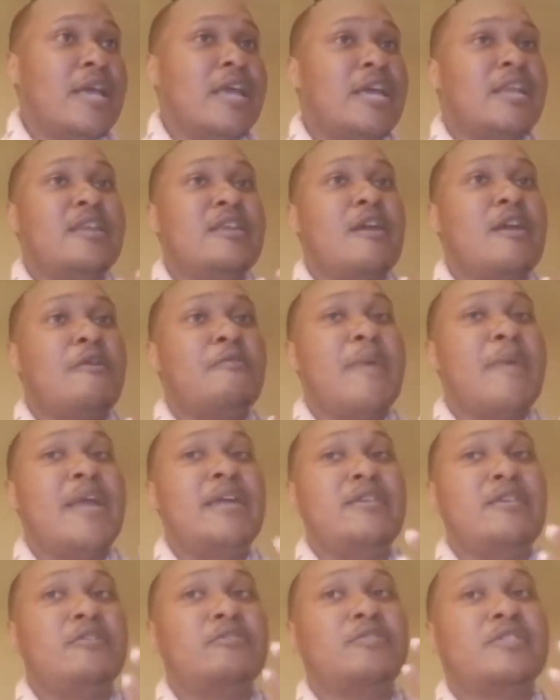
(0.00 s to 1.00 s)
And it don't
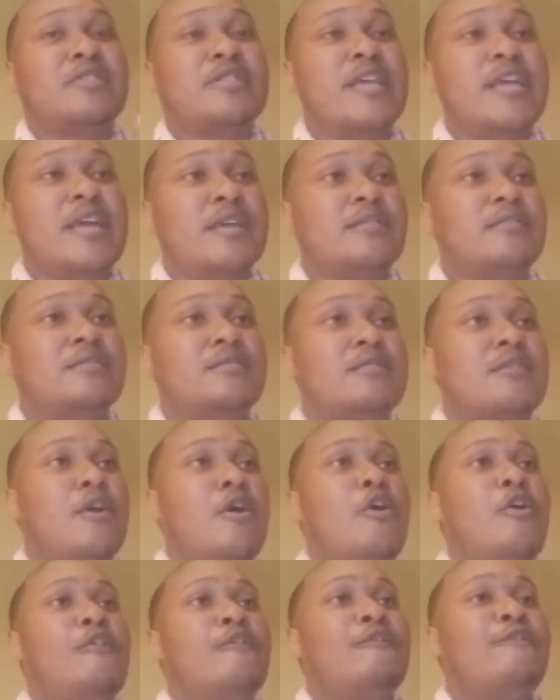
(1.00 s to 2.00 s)
make no sense
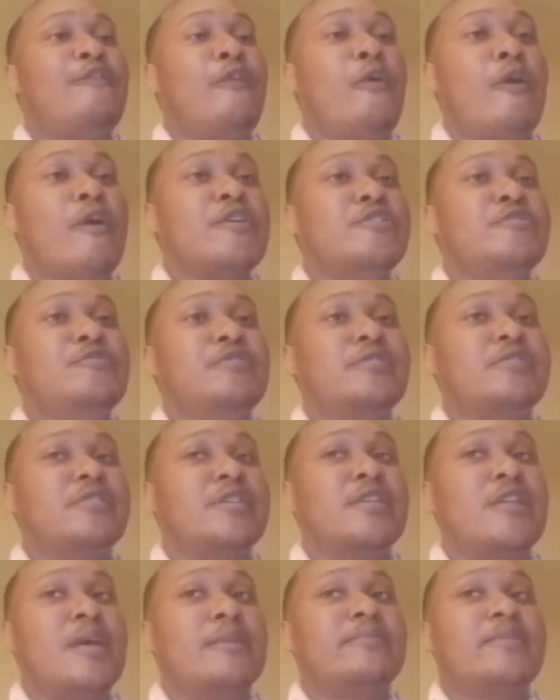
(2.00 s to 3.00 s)
for you to
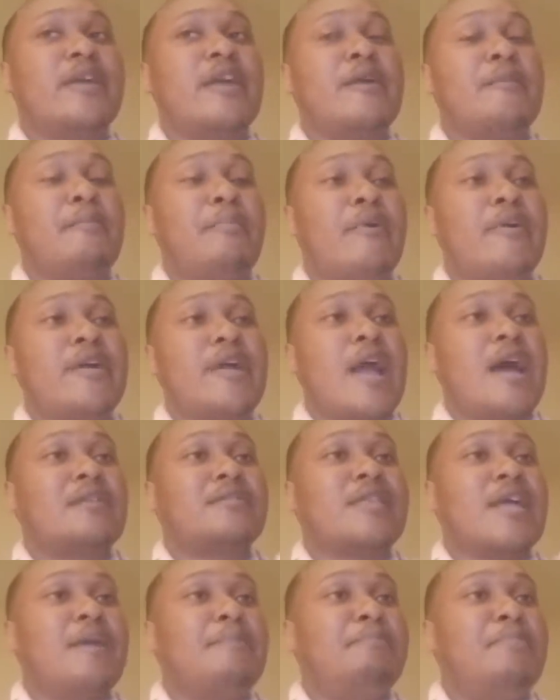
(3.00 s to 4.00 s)
sit up there and bring
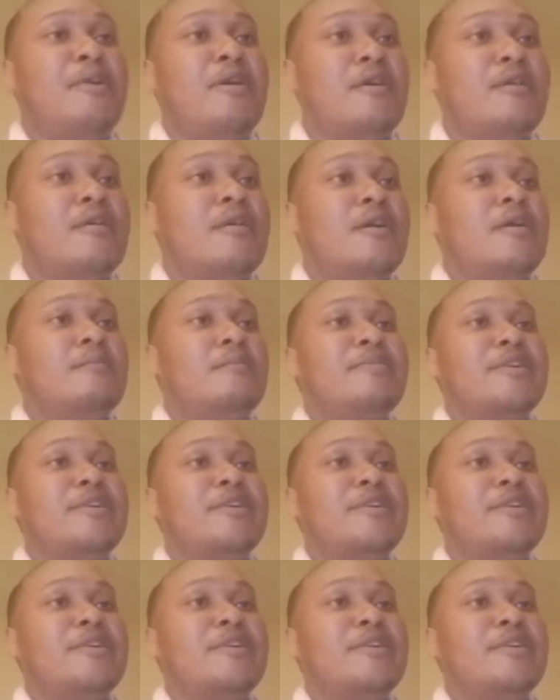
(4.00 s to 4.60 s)
out that book